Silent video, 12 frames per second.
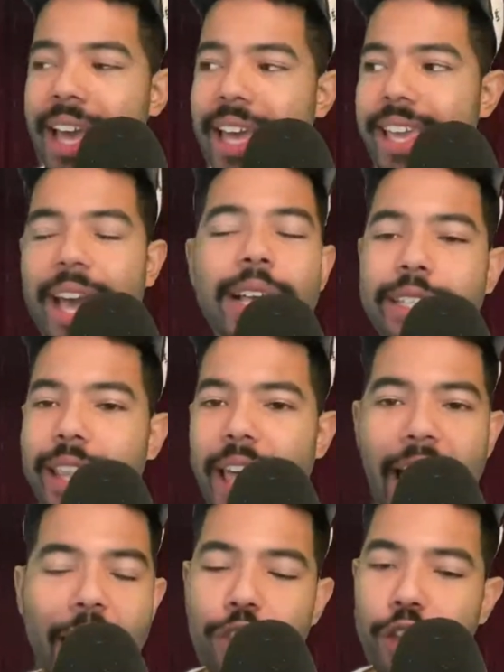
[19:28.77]
Yes, they
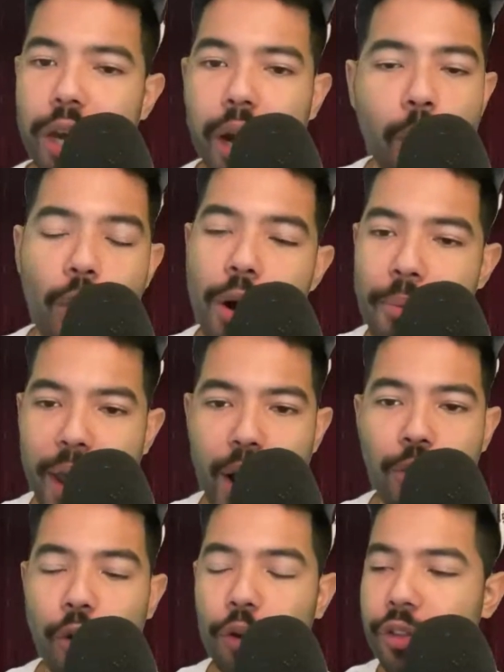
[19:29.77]
have the number one
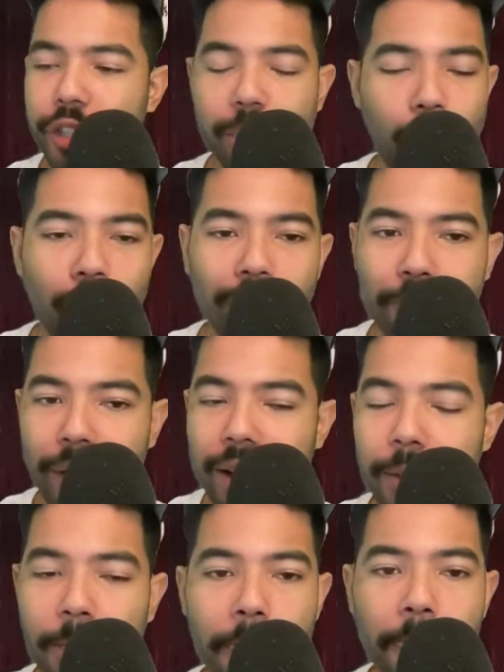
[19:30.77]
payroll in the sport,
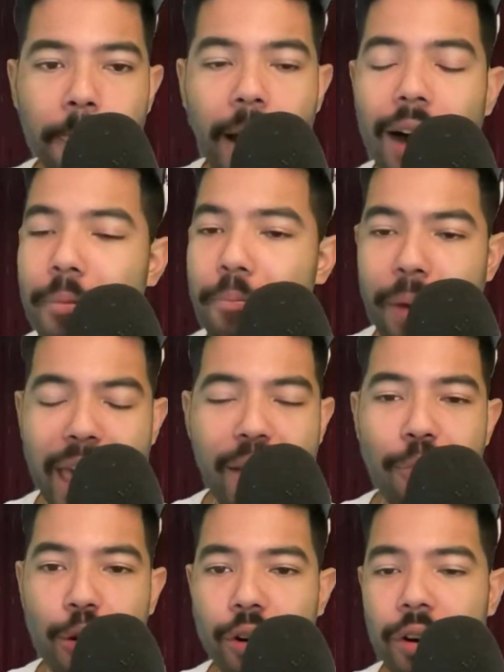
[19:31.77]
but on
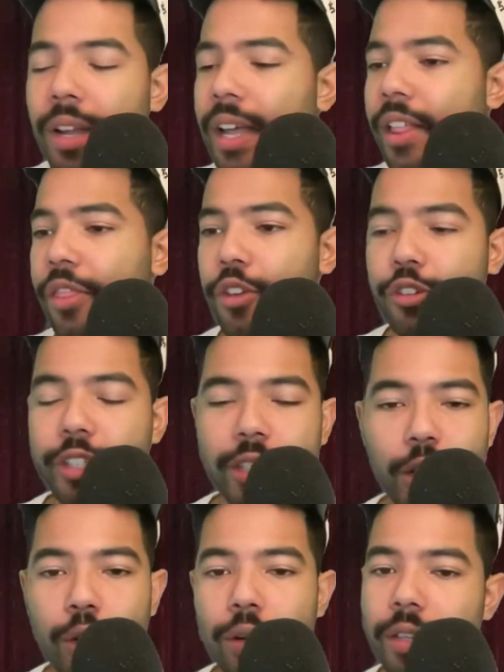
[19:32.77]
paper, they're
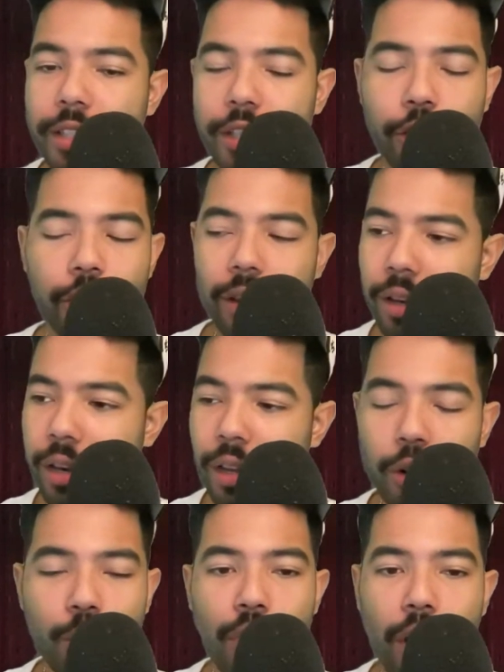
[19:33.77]
still considered the
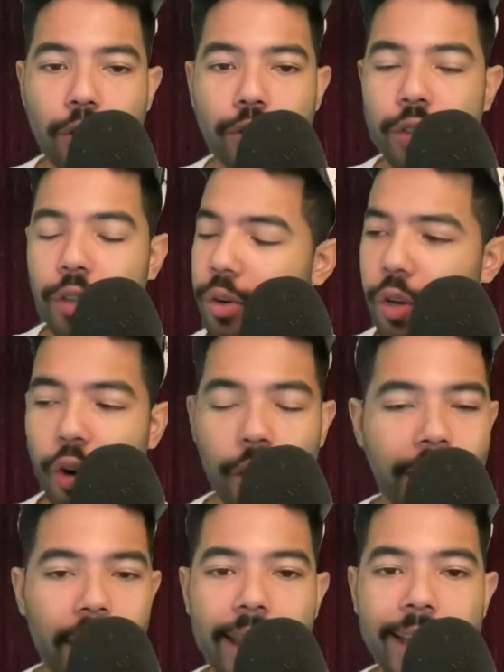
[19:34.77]
little brothers to the New
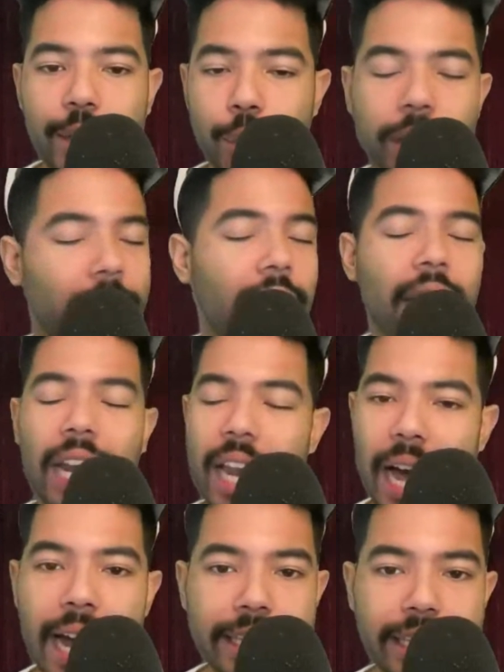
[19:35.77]
York Yankees with the
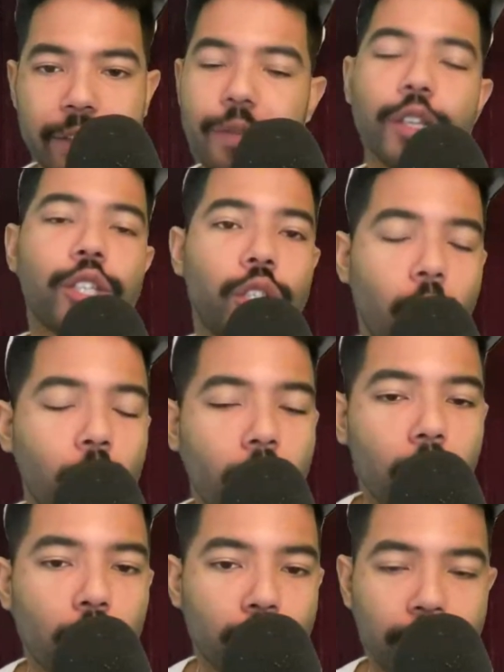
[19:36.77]
Goliaths of the
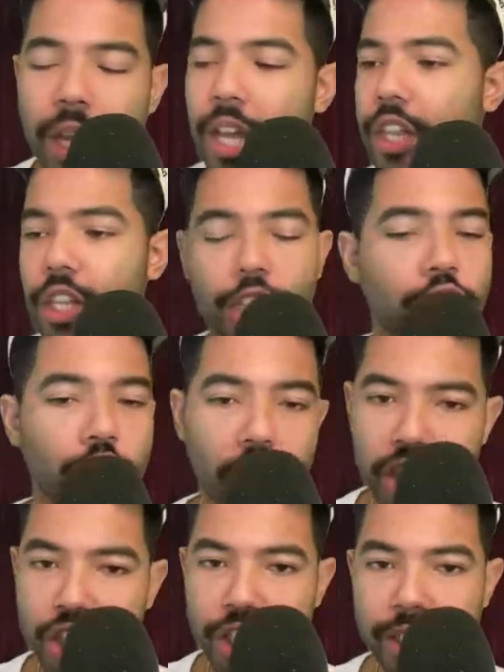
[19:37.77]
Sotos, the
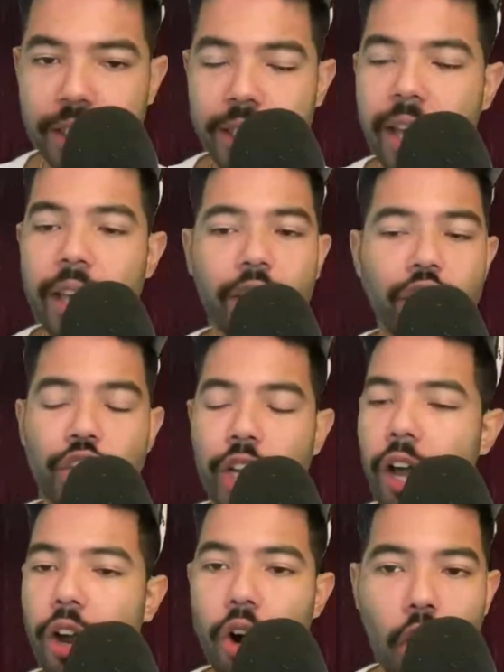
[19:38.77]
Judges, the
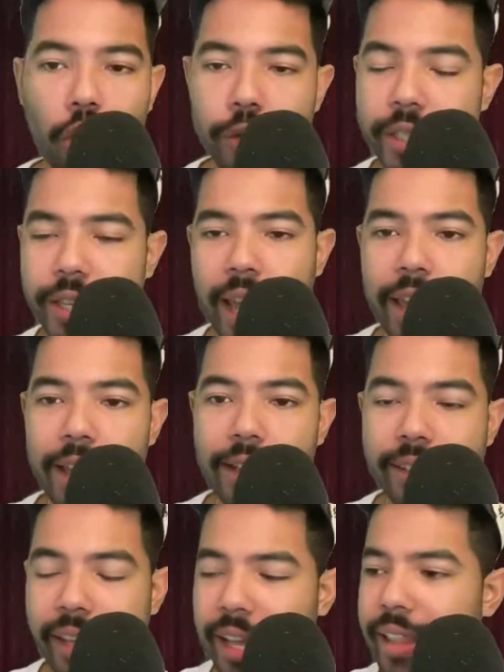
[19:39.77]
Giancarlo
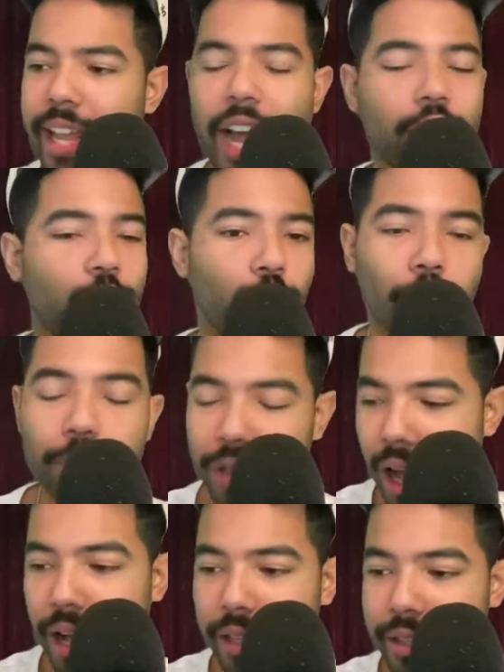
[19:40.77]
Stantons. They got the
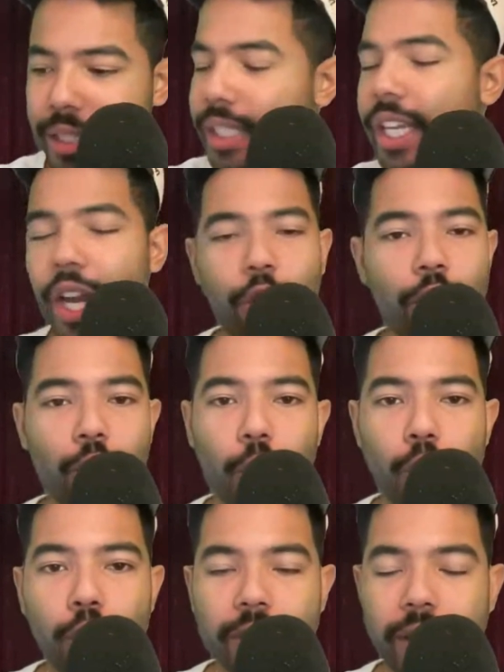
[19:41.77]
Rodons, the Garrett
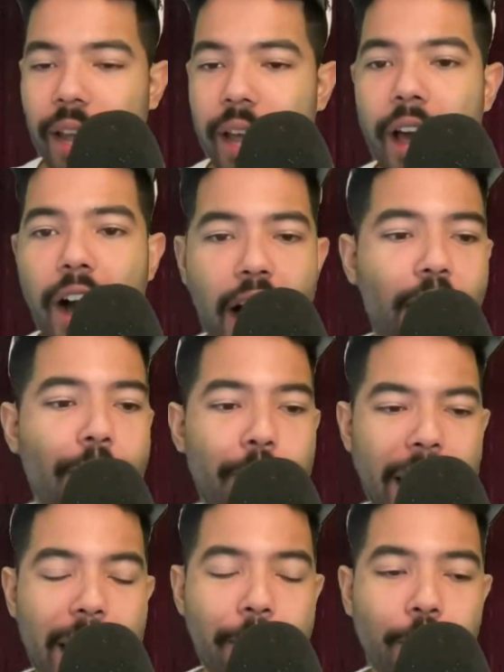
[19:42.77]
Coles. Like on
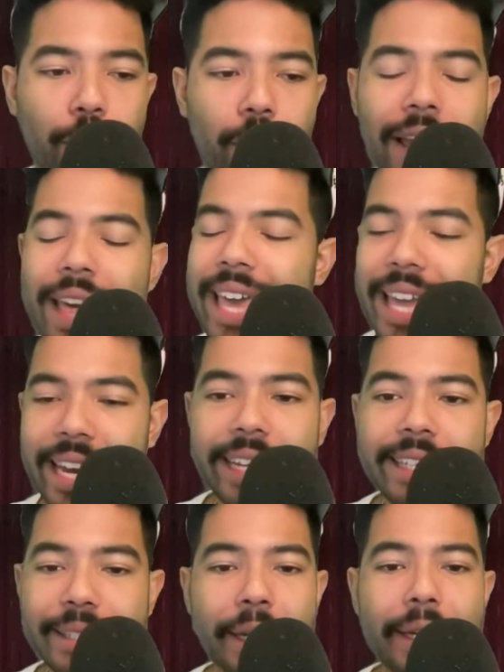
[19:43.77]
paper, it
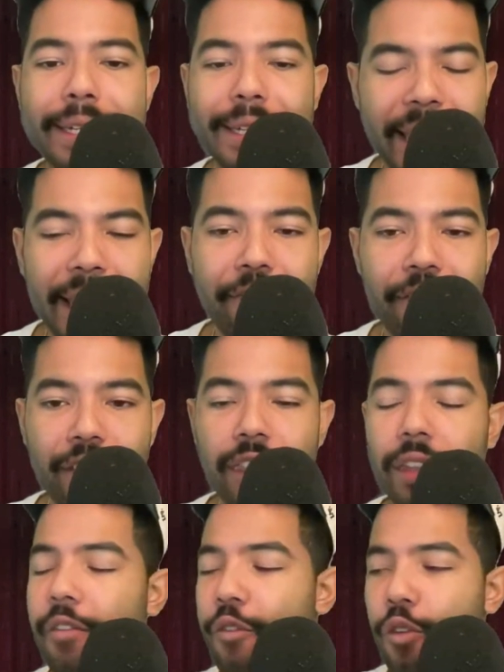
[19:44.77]
is a David
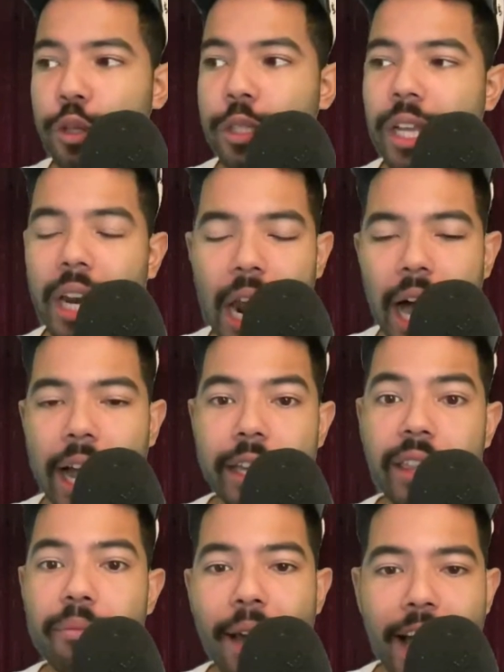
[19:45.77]
versus Goliath
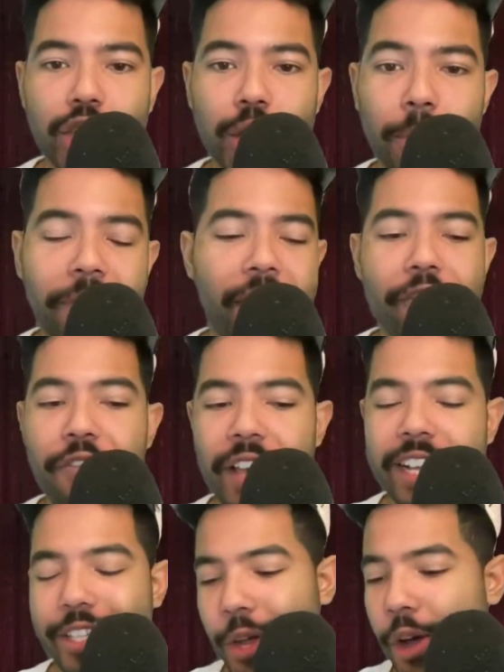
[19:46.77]
matchup if they
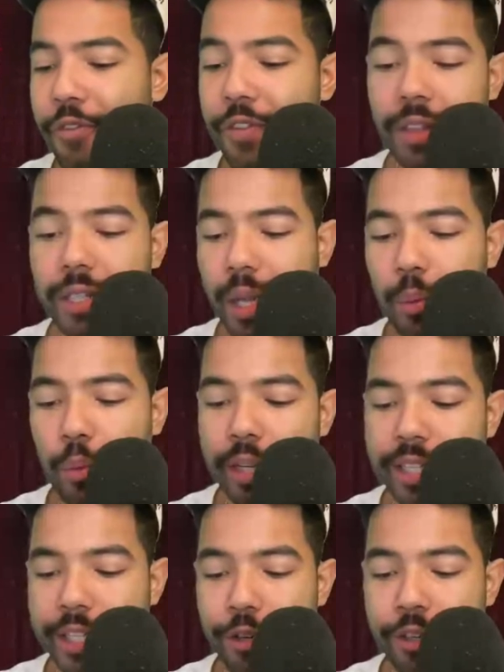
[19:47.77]
face off in the Subway
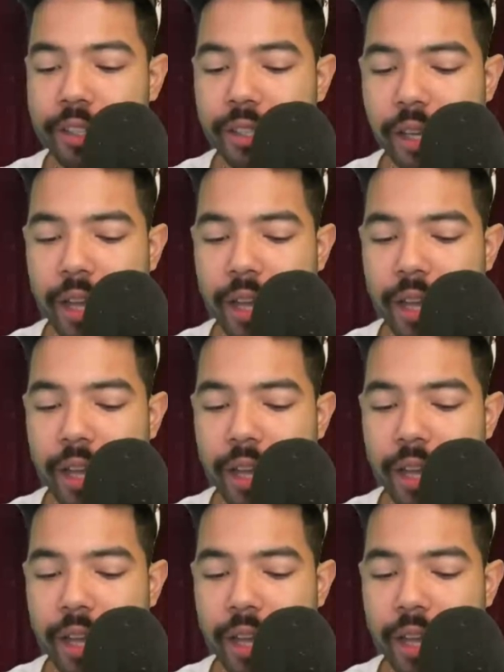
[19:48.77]
Series.